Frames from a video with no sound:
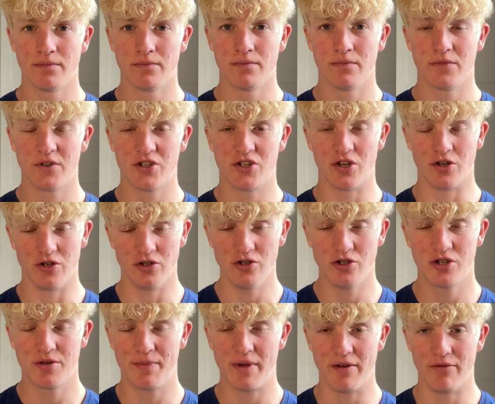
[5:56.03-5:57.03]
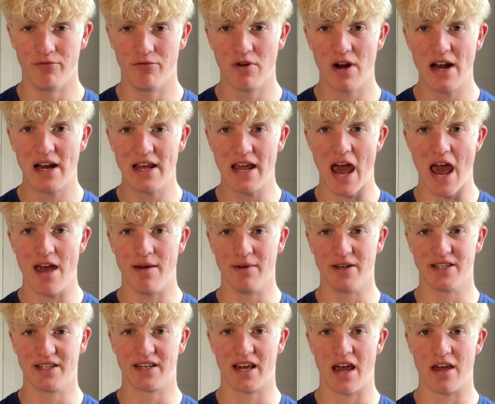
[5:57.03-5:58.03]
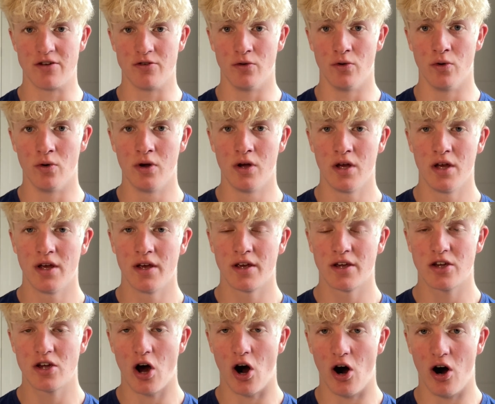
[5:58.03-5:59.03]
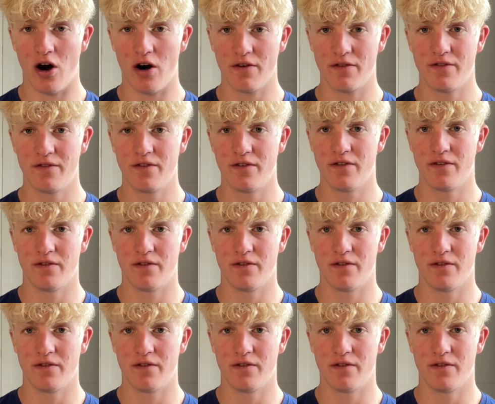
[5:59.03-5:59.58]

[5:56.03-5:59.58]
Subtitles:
So you should be really aiming to get your calf